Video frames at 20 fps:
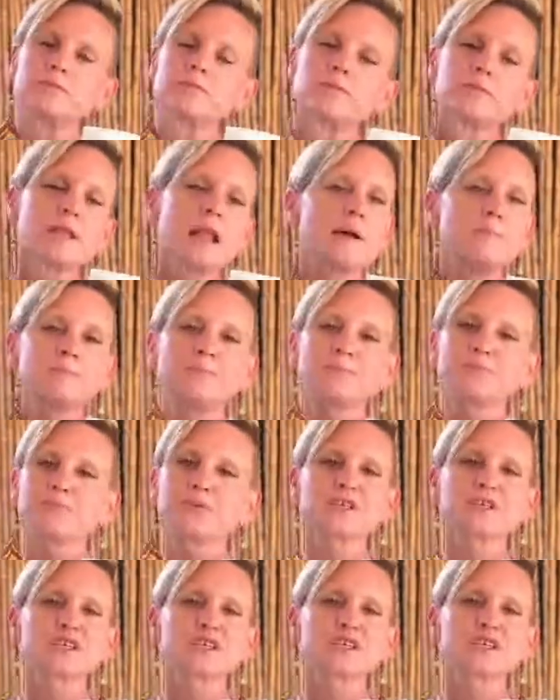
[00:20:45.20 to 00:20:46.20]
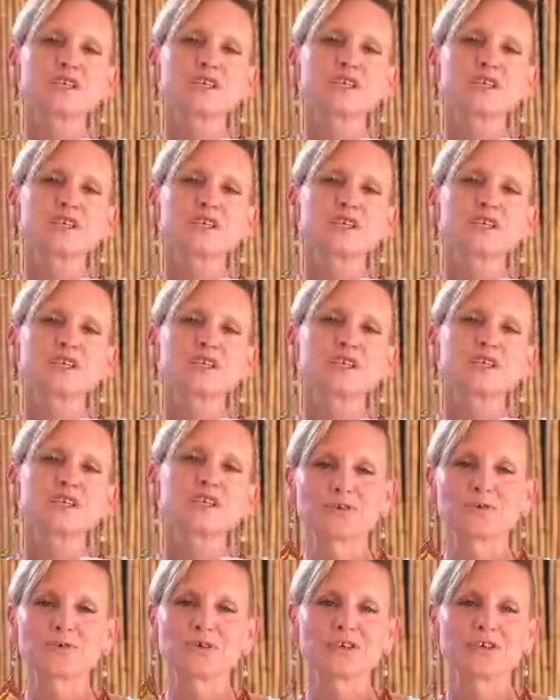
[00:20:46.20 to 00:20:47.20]
Bring some more cacao into your
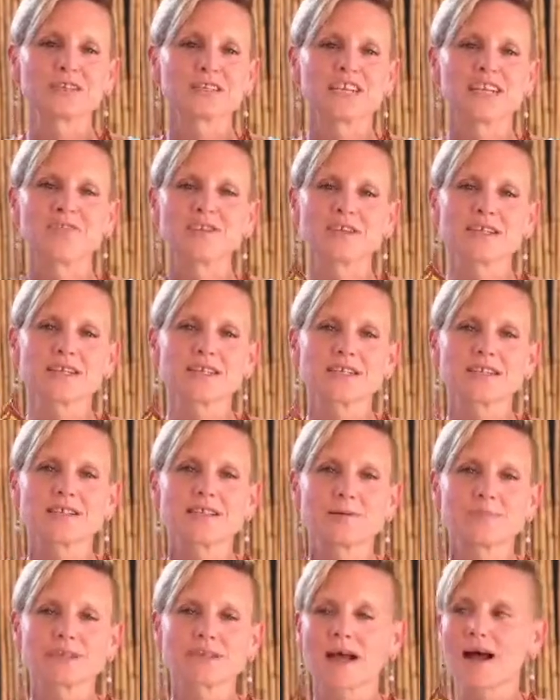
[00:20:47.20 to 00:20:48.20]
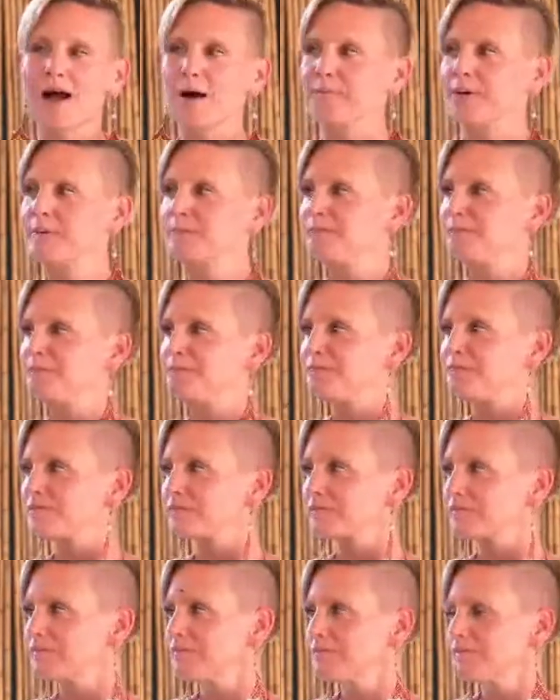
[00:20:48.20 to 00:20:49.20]
world. Stefan says thumbs up.
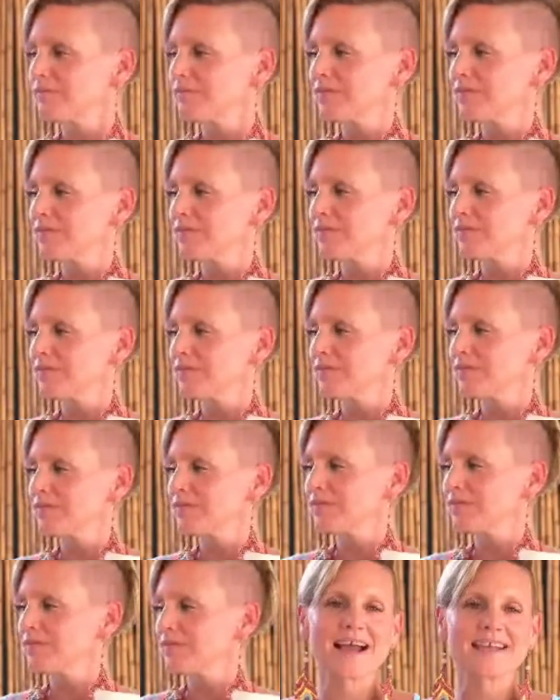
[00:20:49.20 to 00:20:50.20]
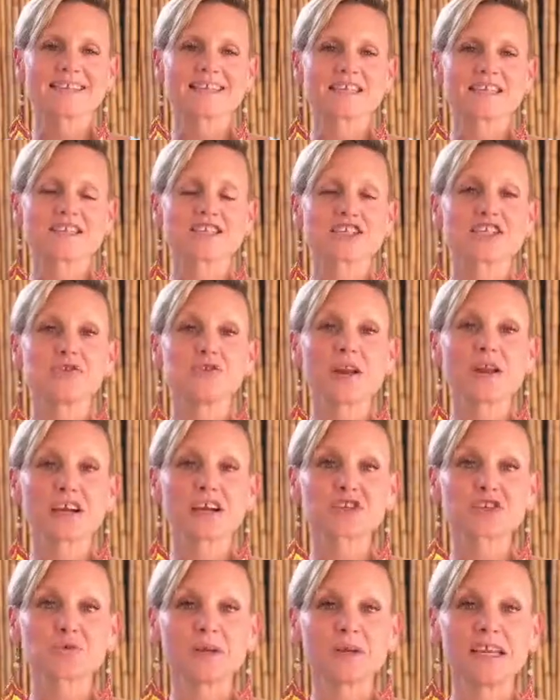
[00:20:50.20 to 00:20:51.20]
Love you guys. See you
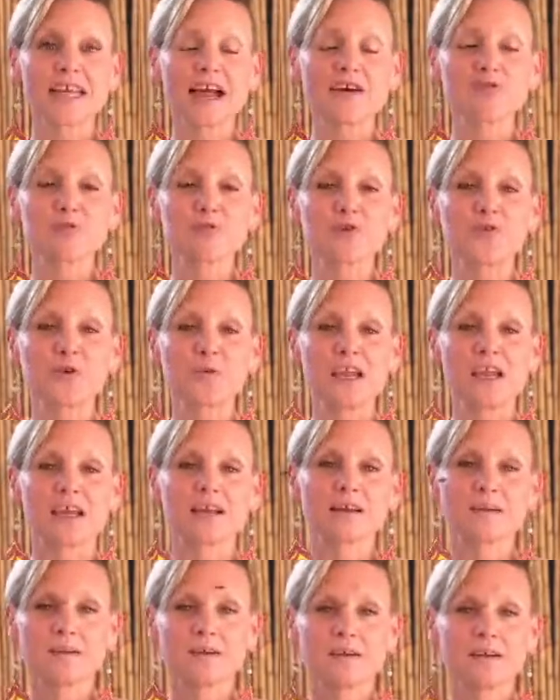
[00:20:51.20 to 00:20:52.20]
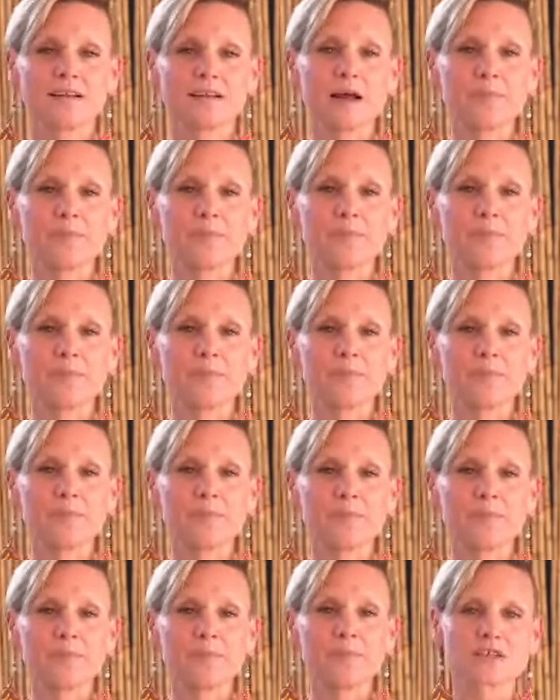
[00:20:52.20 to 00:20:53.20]
next week. Have a beautiful week. Let me know how it
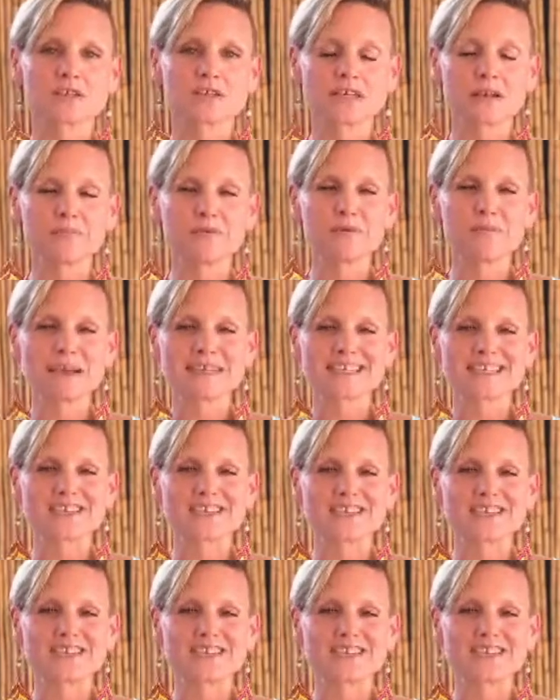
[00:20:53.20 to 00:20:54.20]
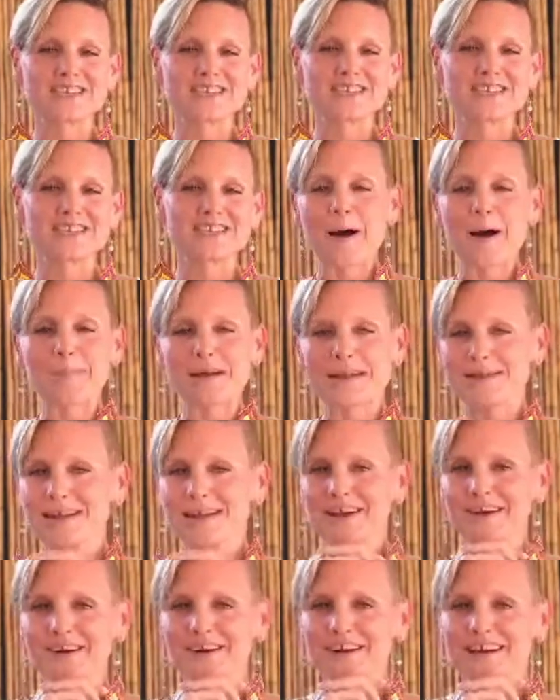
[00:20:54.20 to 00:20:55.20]
goes. Send me a message. Post in the comments
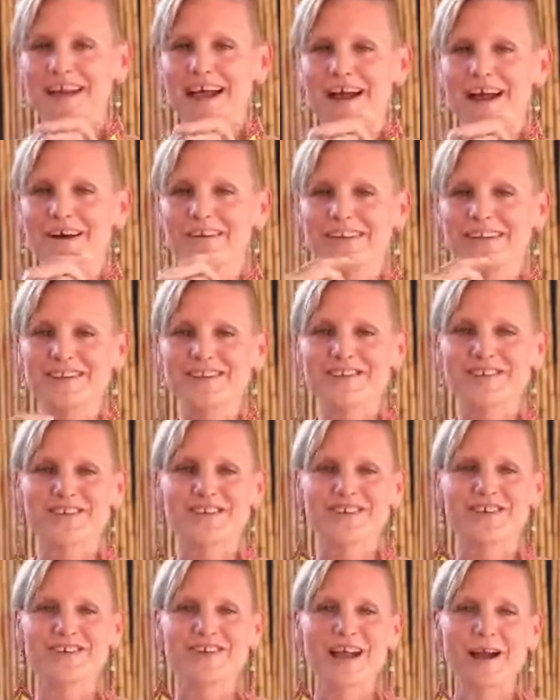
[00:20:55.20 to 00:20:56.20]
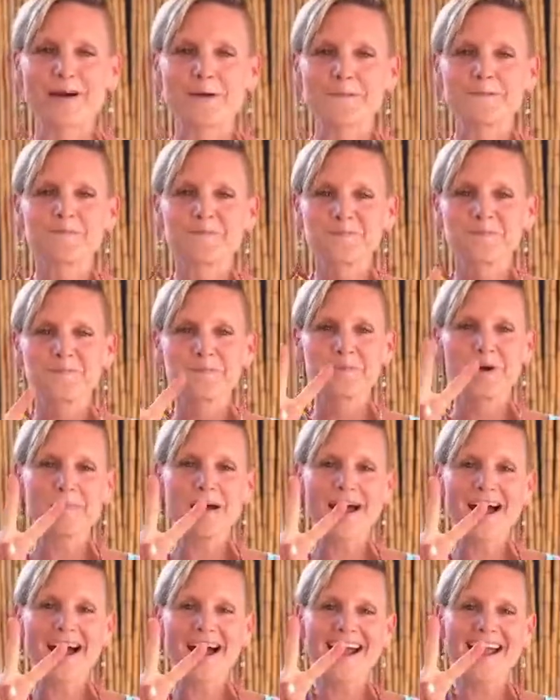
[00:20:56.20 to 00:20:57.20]
how your cacao elixirs turn out.
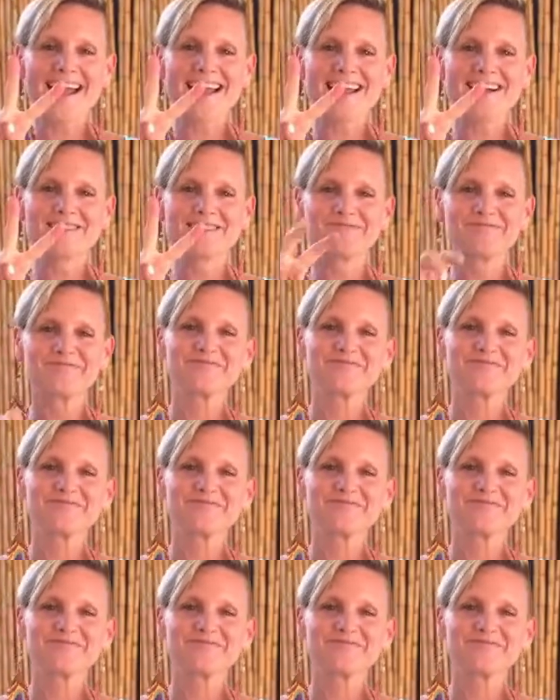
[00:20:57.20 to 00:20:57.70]
Bye-bye.